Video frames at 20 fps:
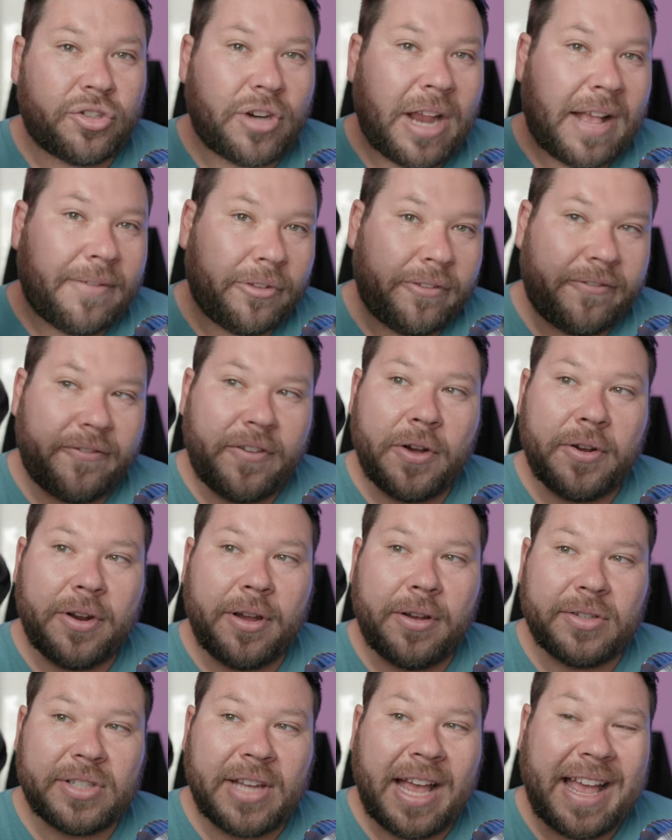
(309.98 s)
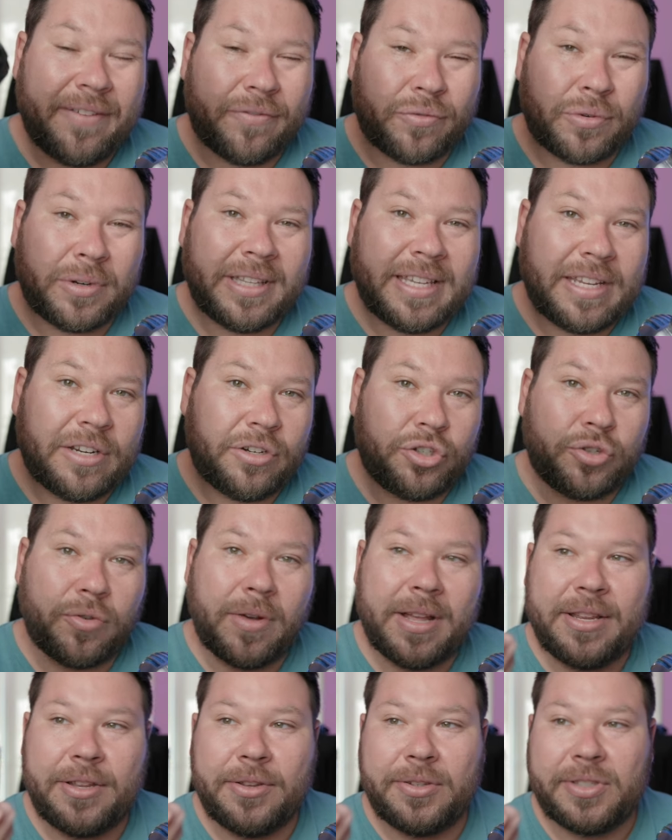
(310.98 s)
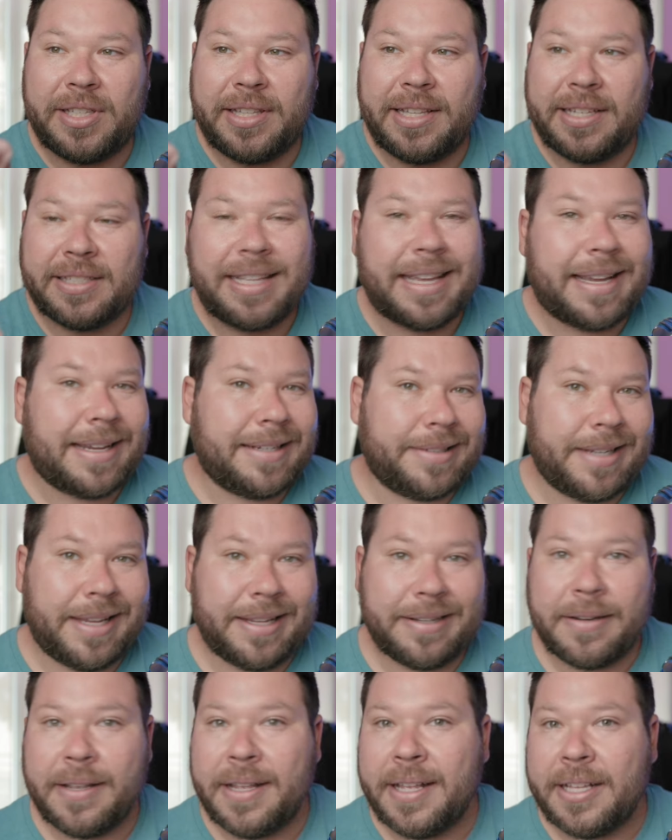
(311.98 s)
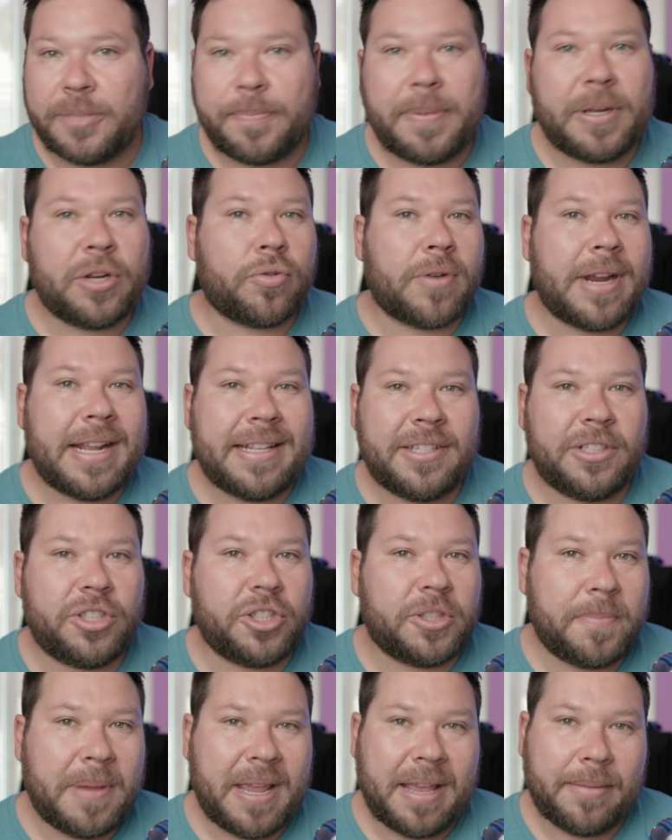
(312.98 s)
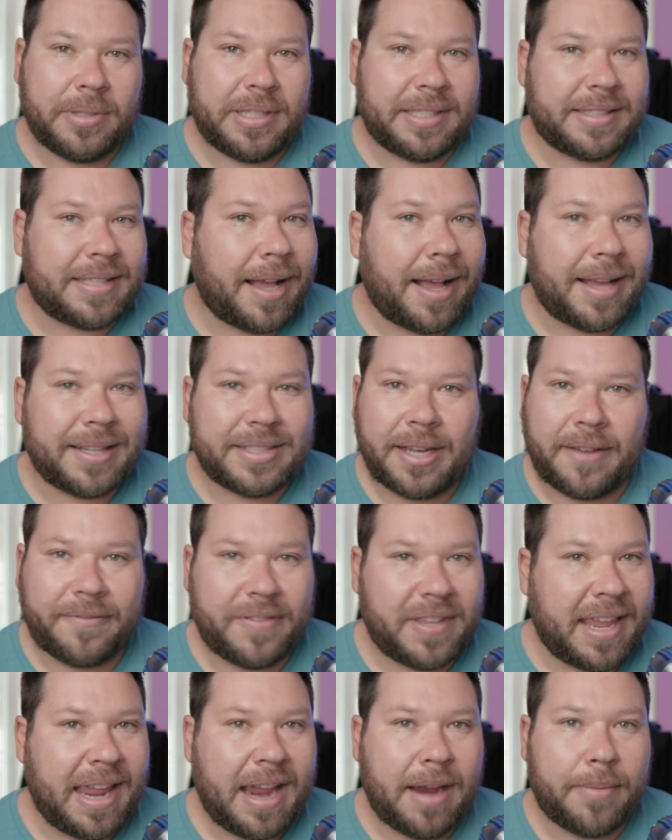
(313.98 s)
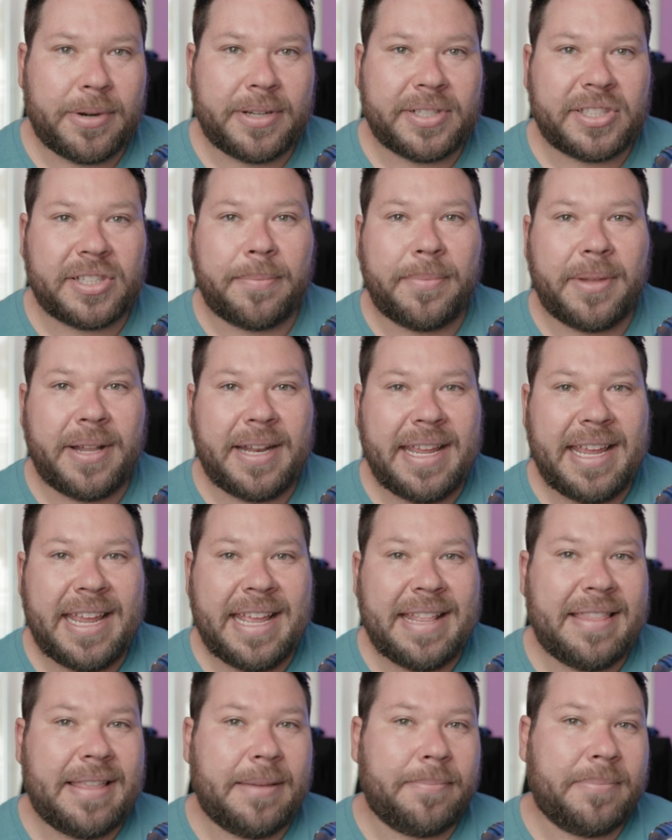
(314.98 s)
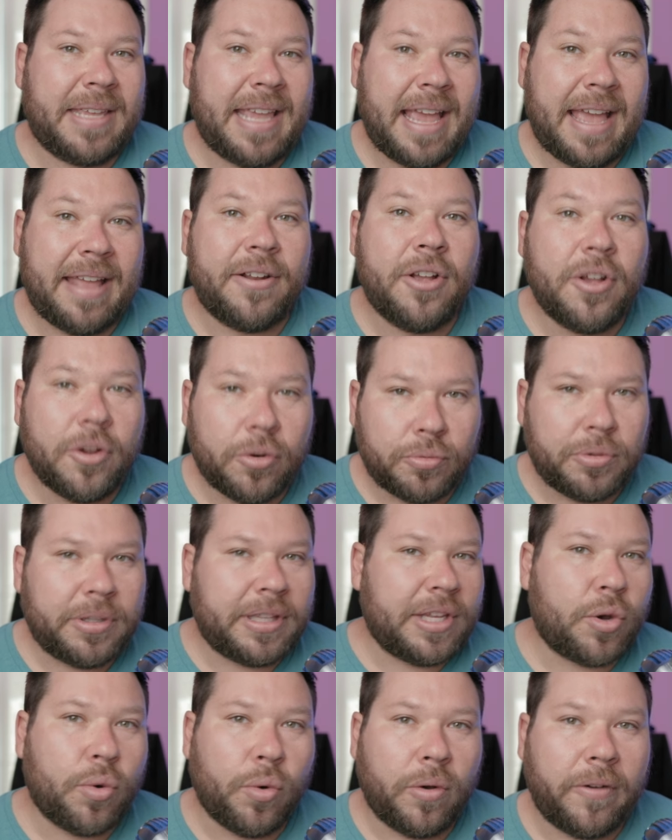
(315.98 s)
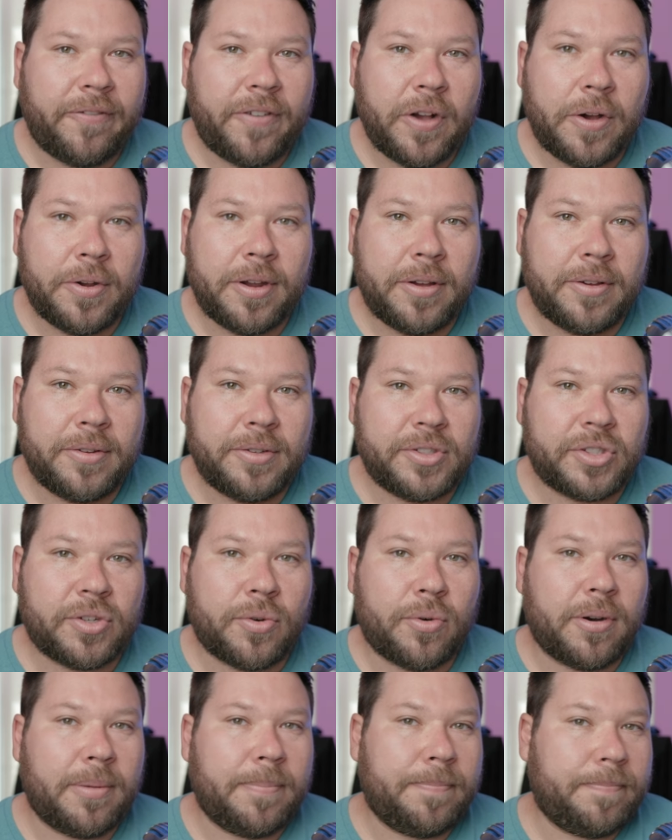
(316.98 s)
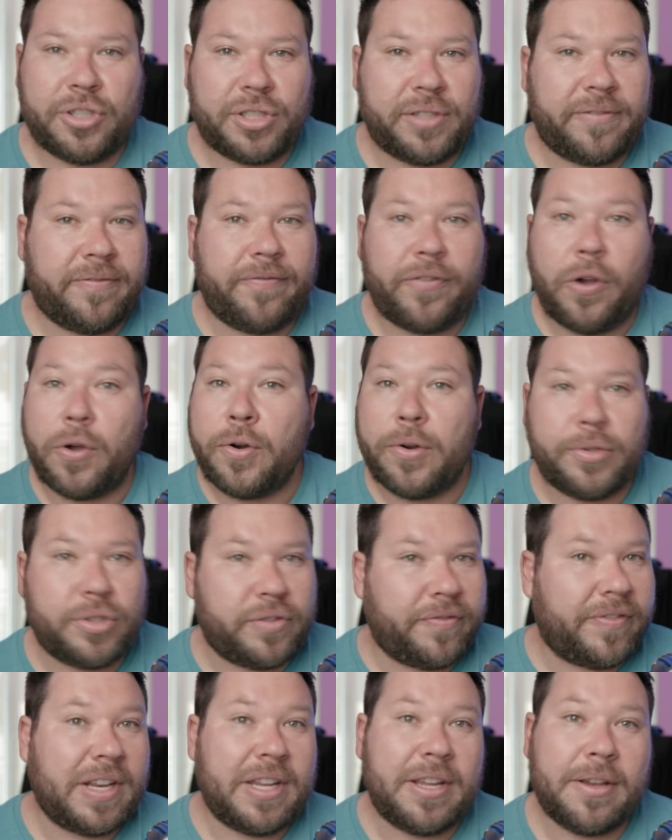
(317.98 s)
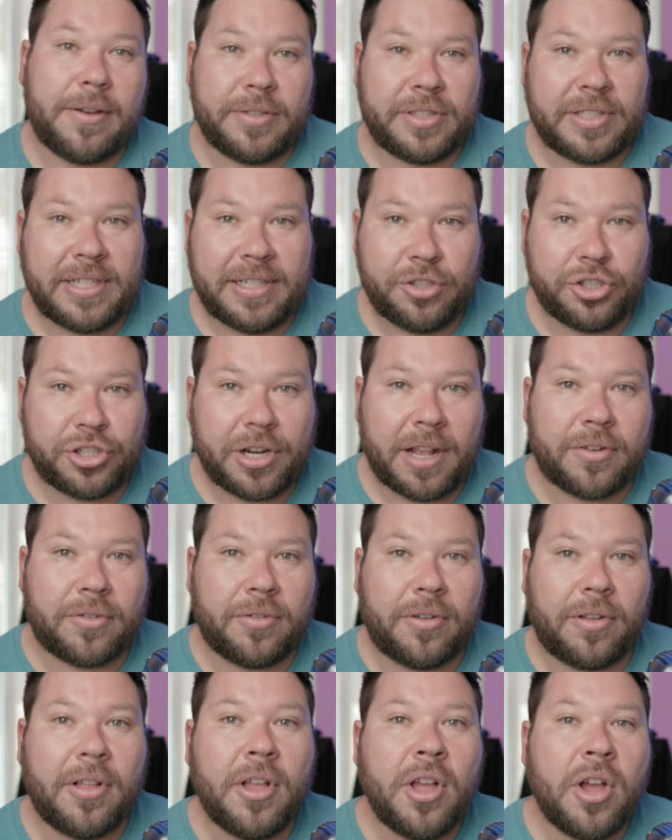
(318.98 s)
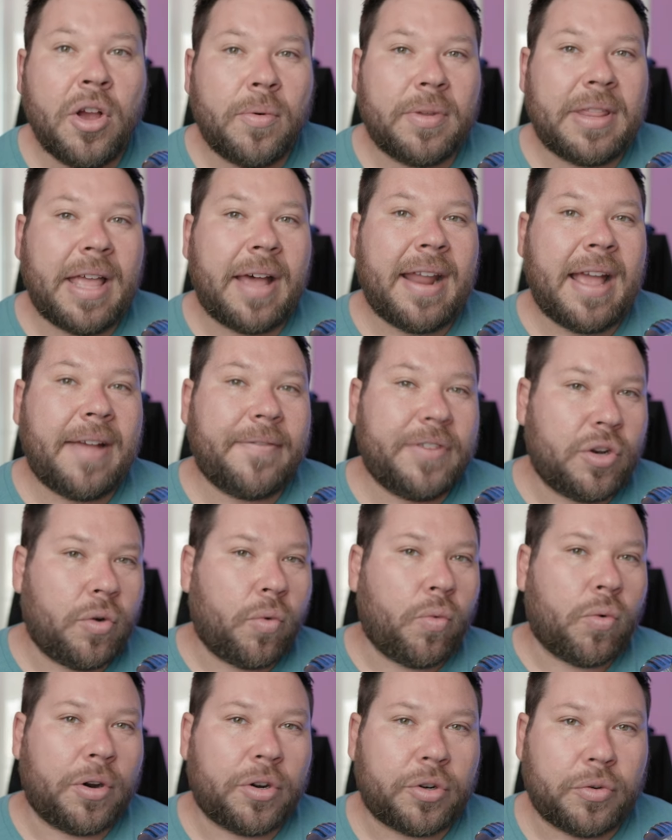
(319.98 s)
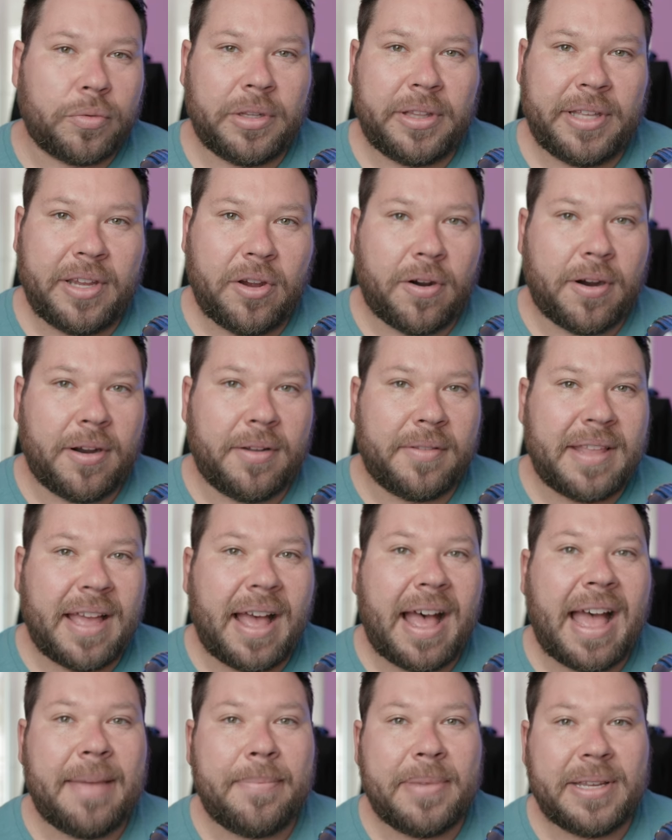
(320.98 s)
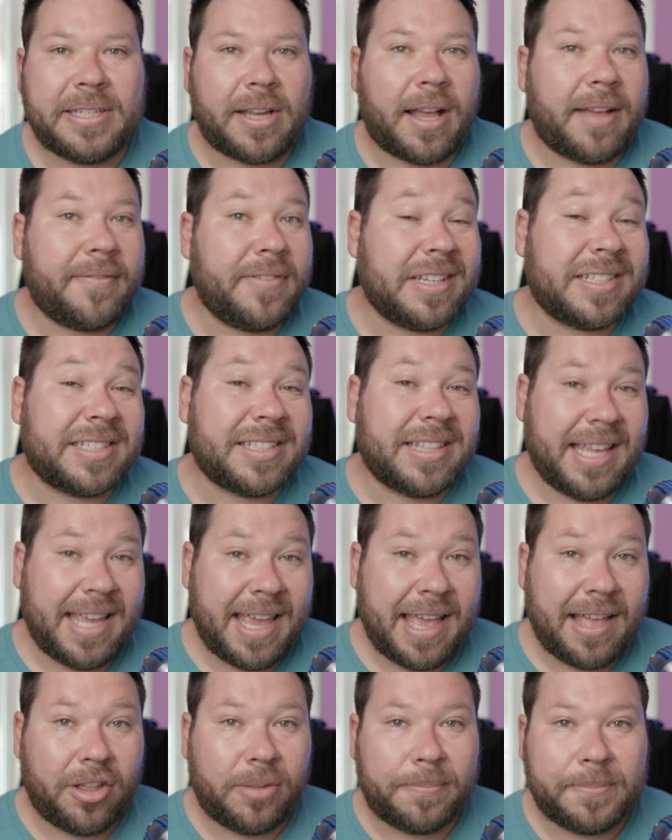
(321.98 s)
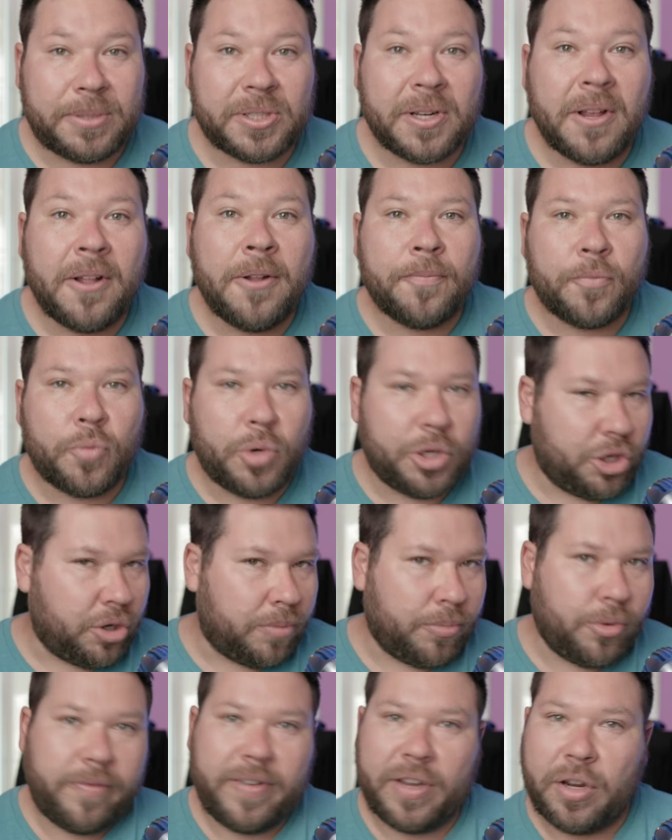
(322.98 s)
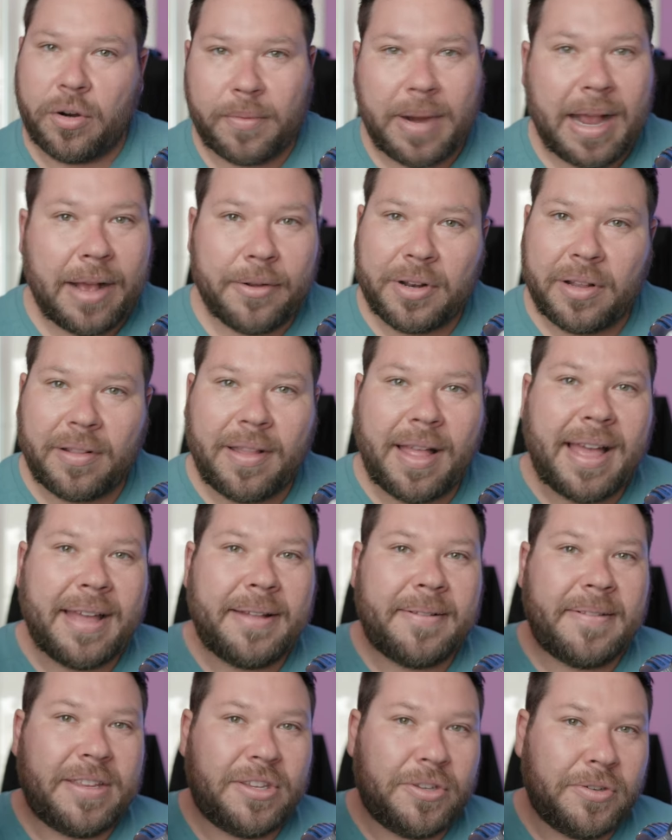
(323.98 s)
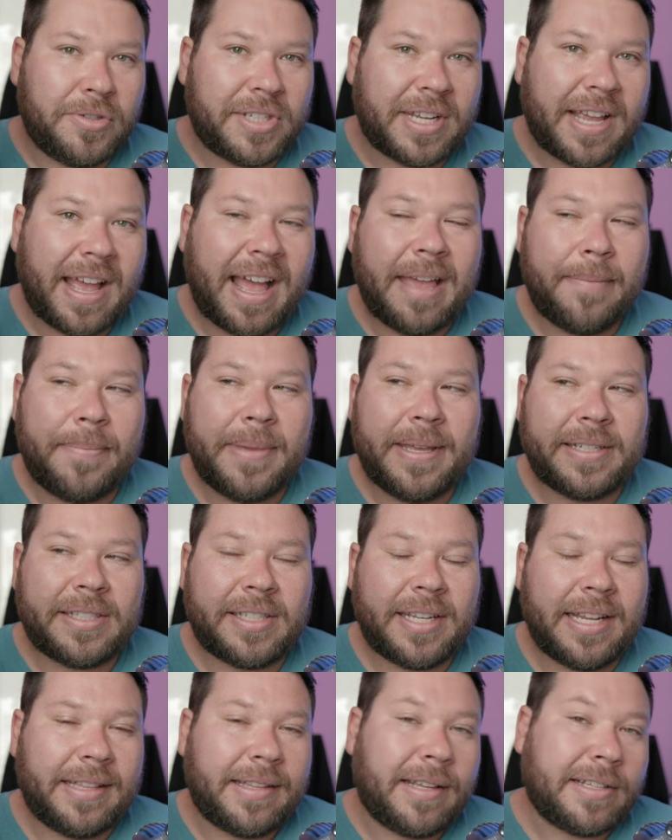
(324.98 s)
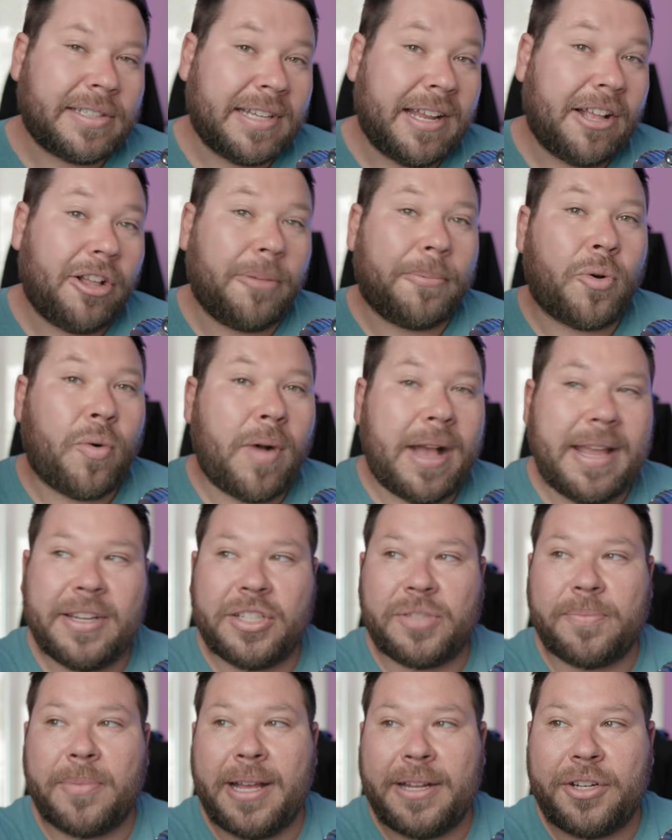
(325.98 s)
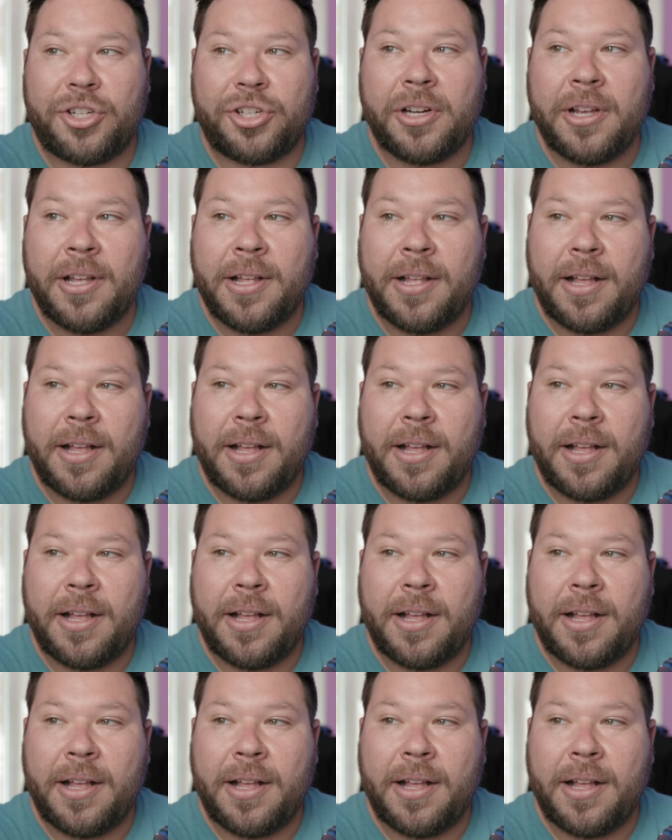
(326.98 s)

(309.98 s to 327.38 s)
travel photos, I've really enjoyed using this. Like I said, it's been great to just be able to toss off the camera to somebody and them get really cool photos, or just photos, videos in general, without having to work really hard. The IBIS obviously helps when you're moving around a lot, and using IBIS, it doesn't help quite as much.